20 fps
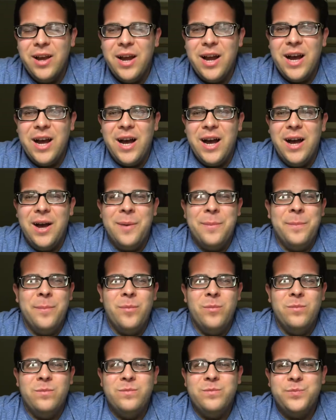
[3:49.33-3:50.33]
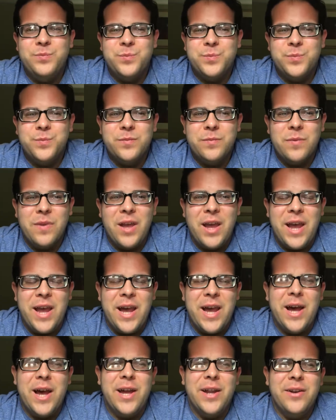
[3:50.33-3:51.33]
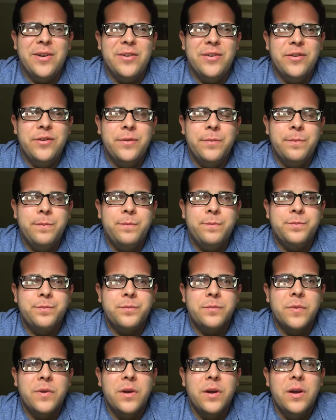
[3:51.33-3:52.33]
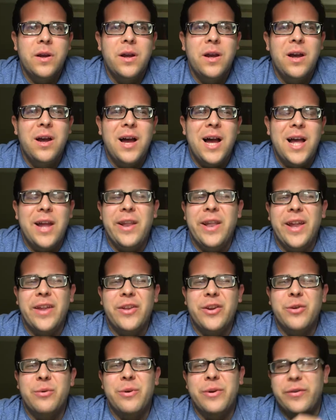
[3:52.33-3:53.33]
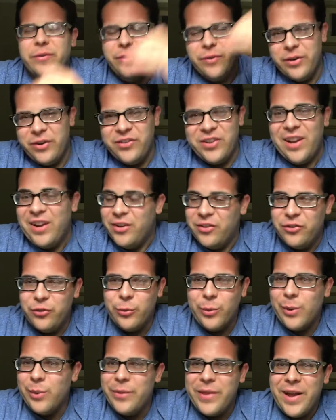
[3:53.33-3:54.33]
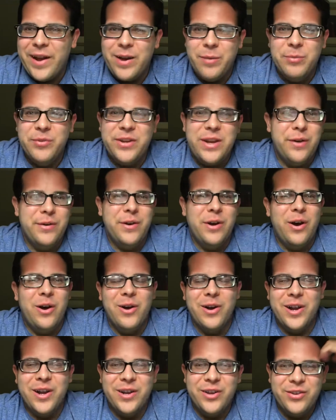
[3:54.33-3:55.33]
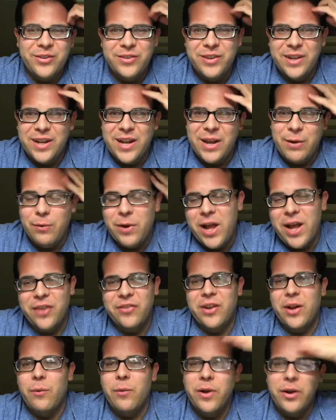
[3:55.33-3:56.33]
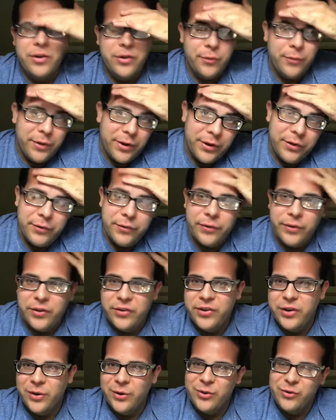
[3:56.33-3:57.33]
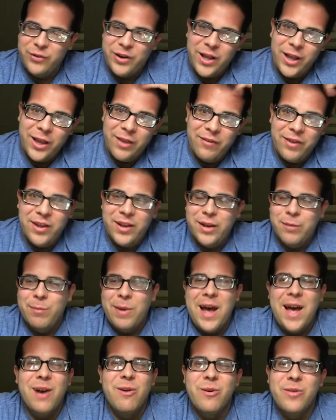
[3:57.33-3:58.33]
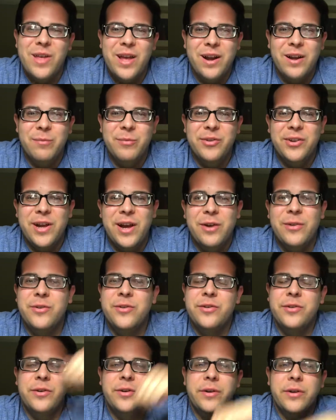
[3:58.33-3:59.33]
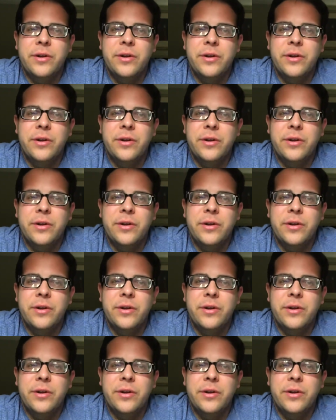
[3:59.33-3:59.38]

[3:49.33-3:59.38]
And I'd like to do one for Descendants 3 when that comes out in August, and I guess I want to do one for the series finale of Andy Mack when that comes out.